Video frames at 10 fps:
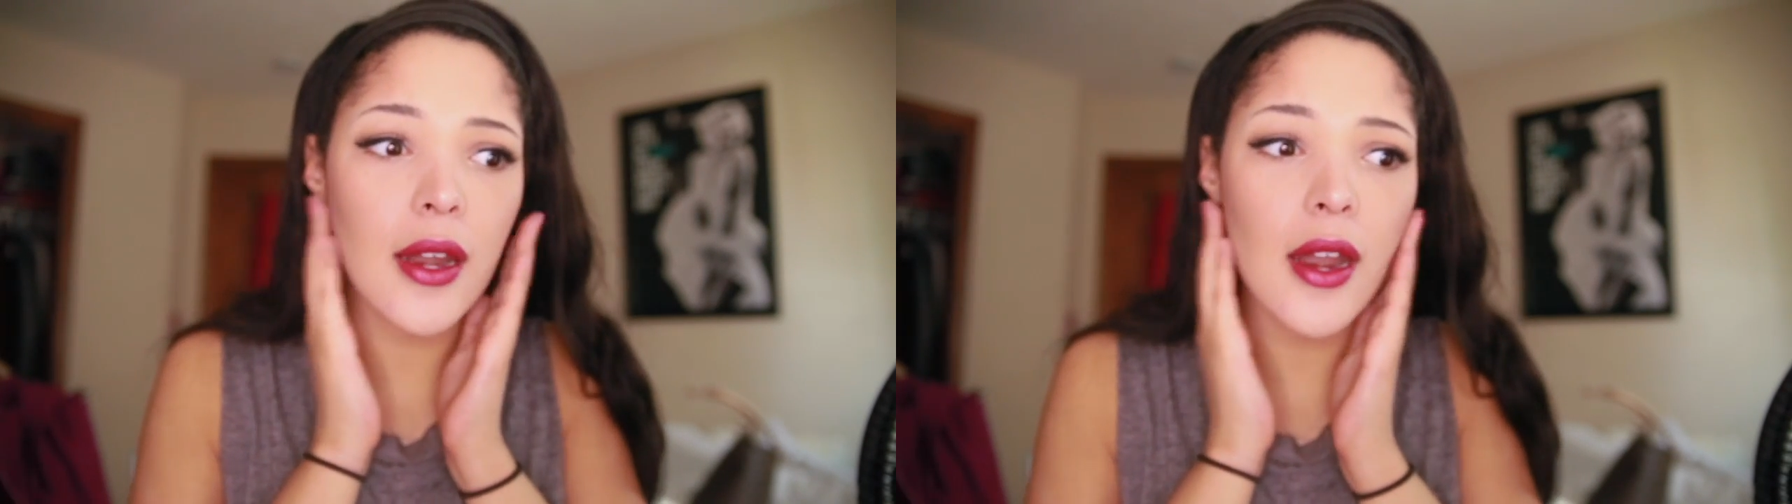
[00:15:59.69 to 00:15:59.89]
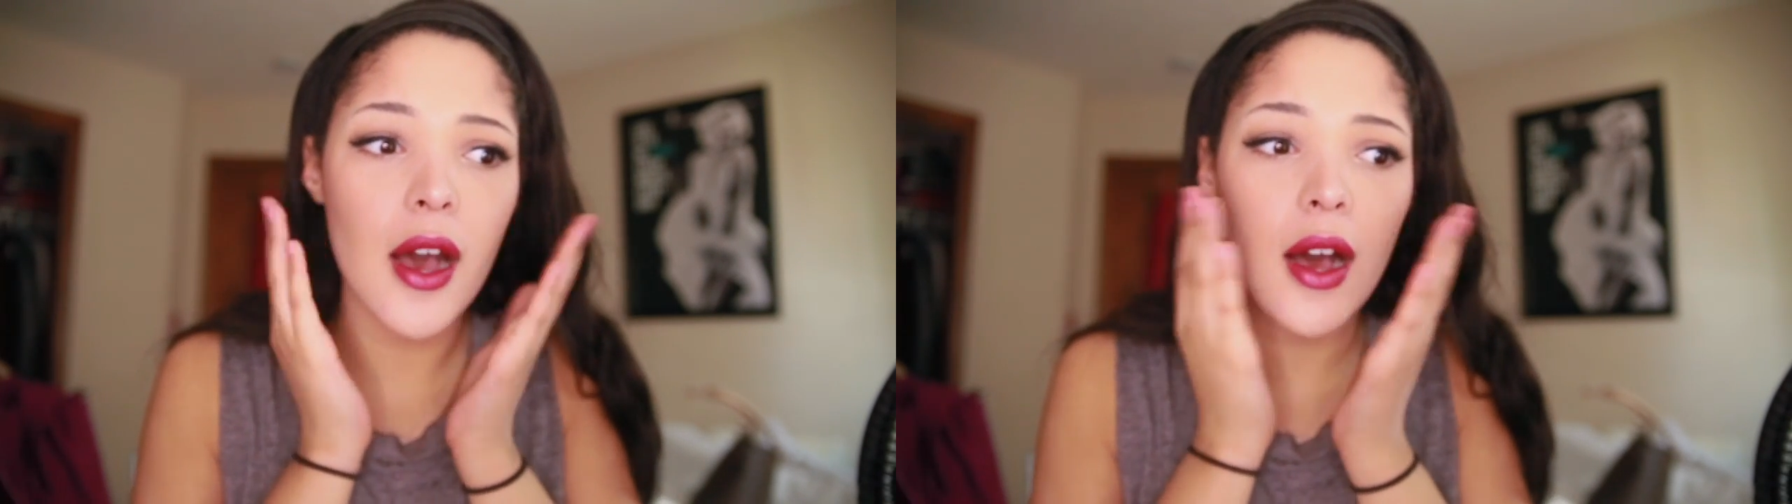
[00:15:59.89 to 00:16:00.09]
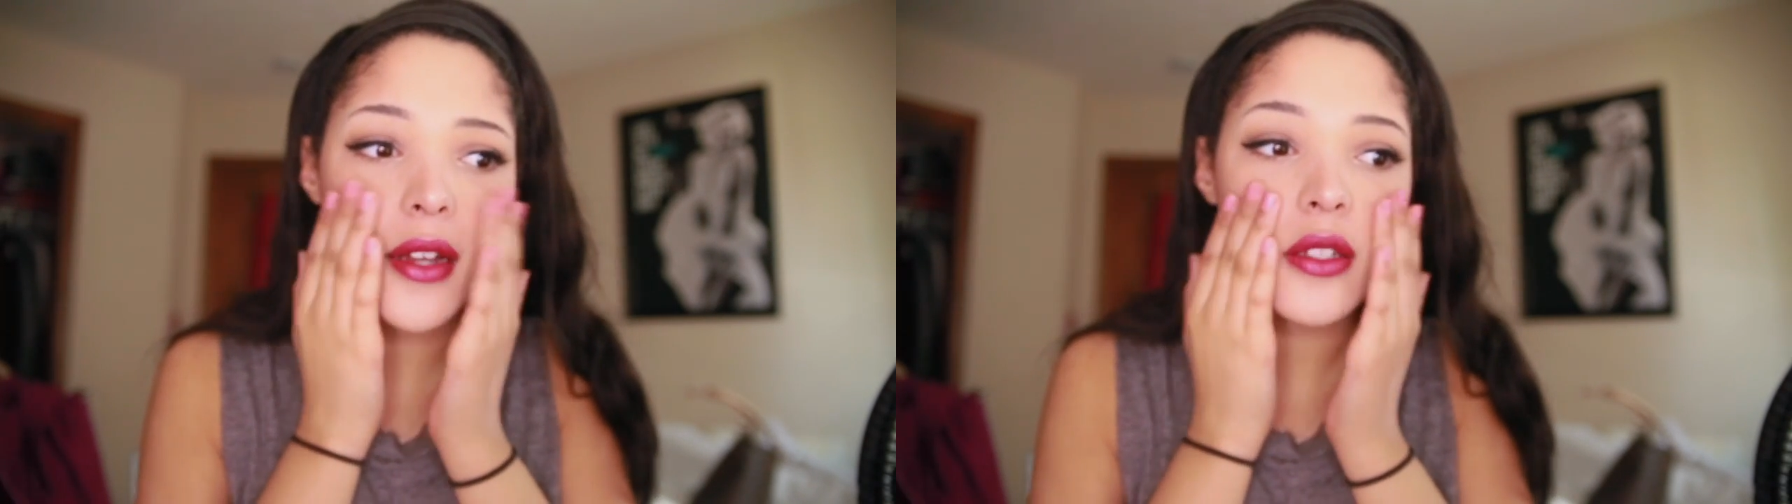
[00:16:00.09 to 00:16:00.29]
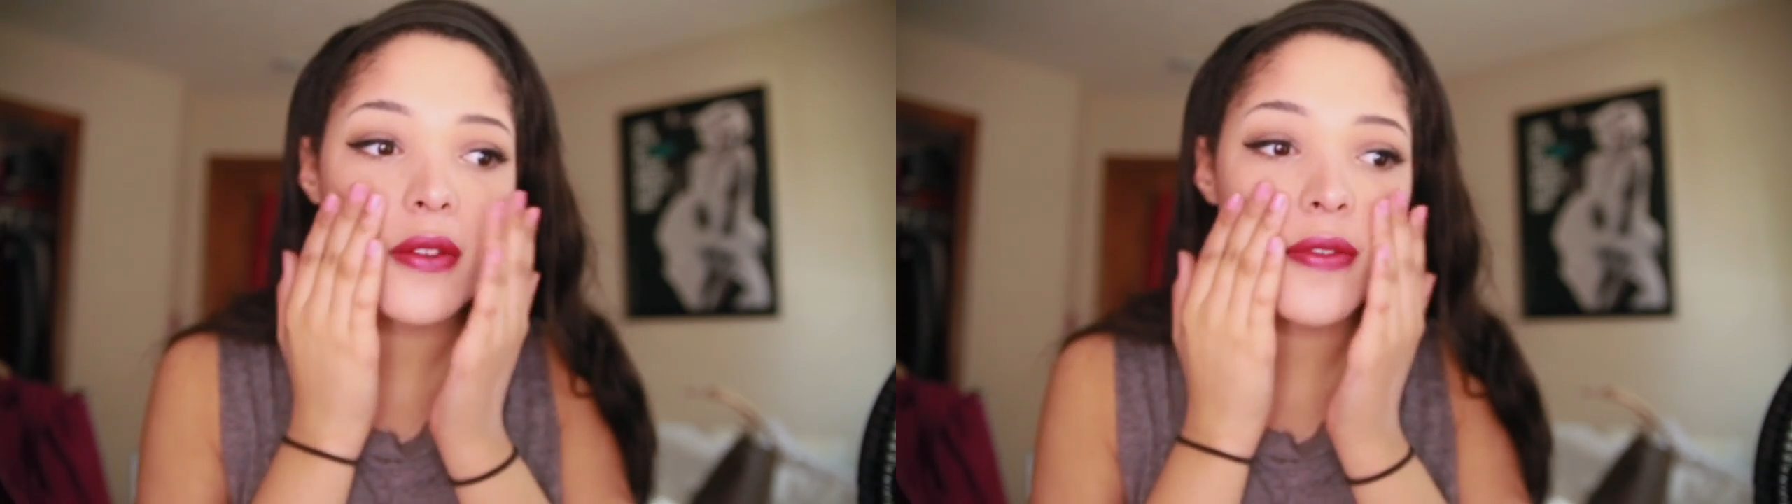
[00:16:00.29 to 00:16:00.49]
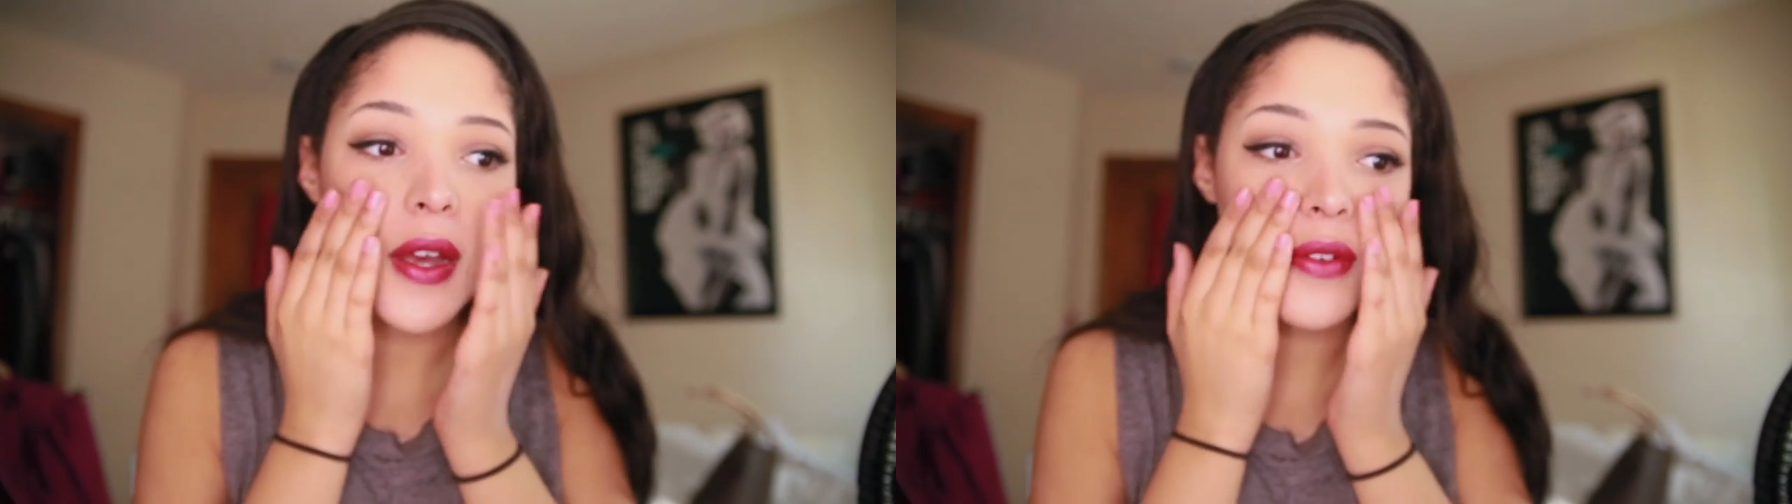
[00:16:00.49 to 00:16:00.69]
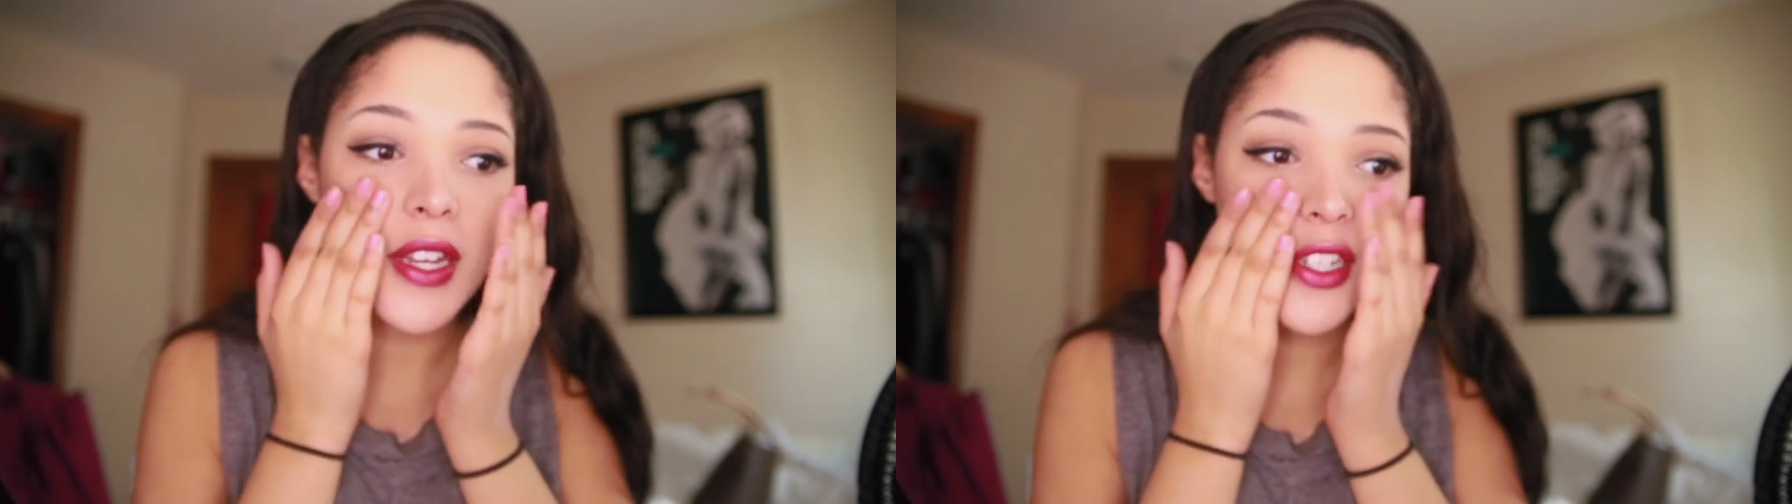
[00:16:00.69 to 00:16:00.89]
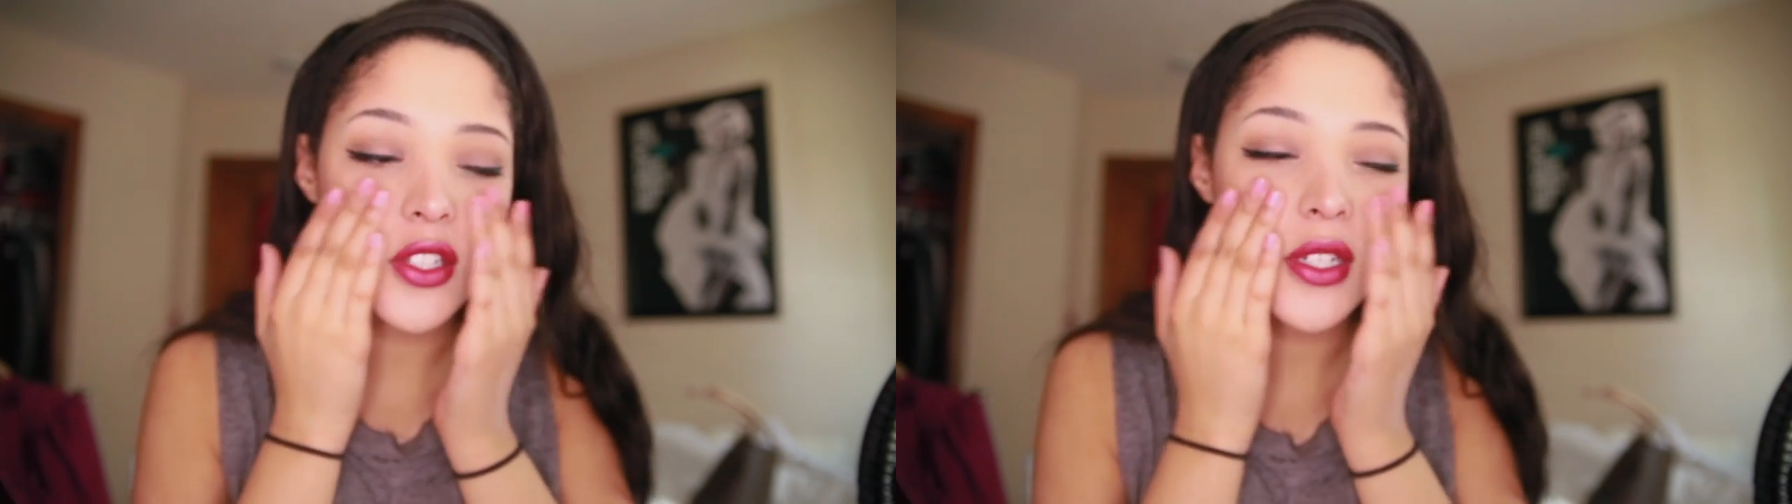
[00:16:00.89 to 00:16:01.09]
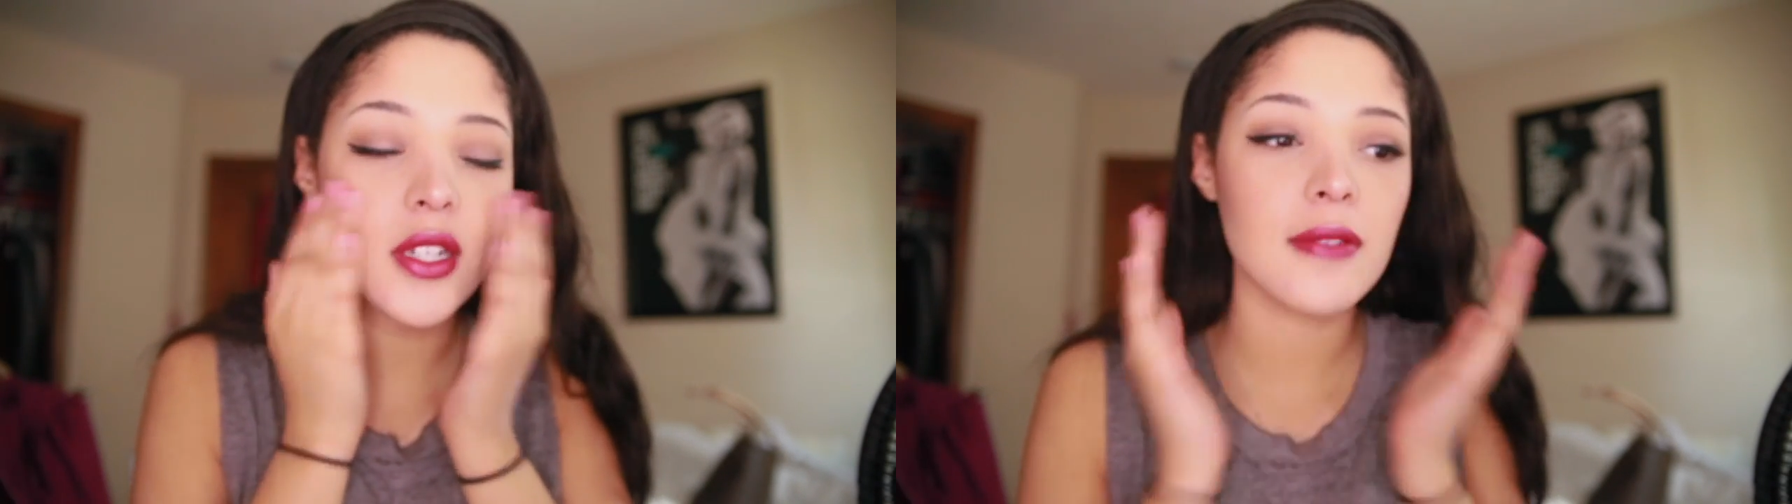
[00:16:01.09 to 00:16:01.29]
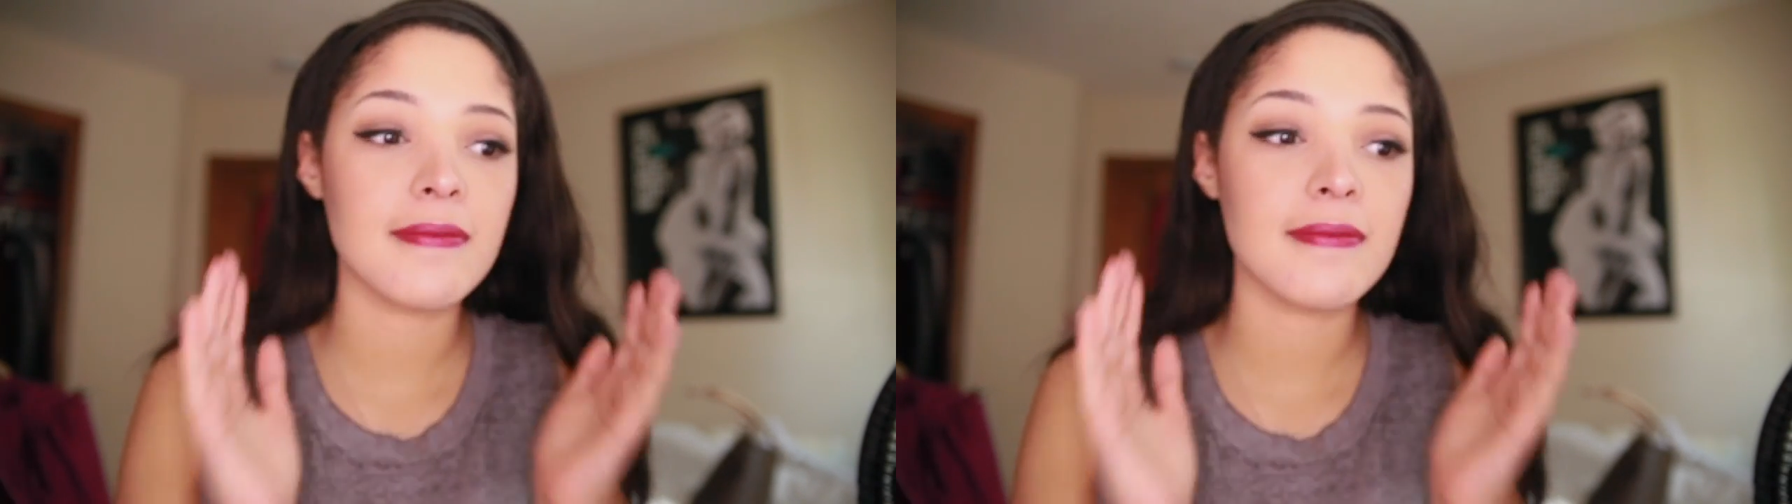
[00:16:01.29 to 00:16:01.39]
not foundation-y.